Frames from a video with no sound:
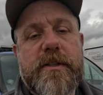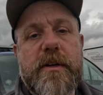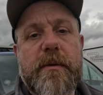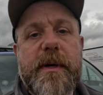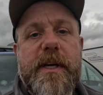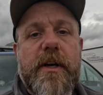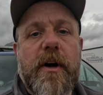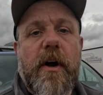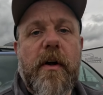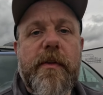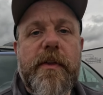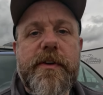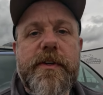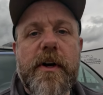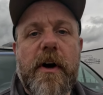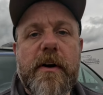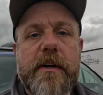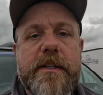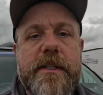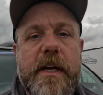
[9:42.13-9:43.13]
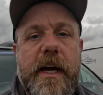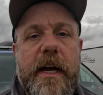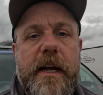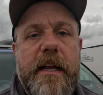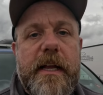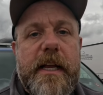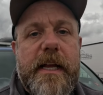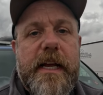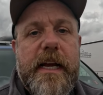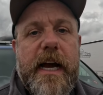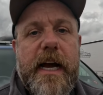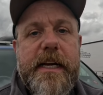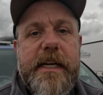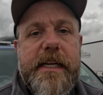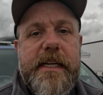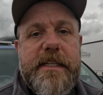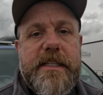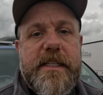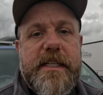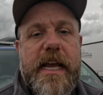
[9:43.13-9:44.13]
So we called the doctor and
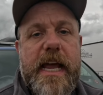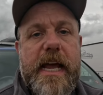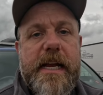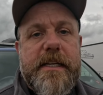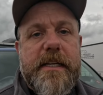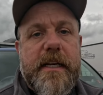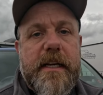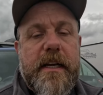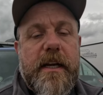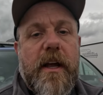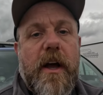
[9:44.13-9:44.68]
he said,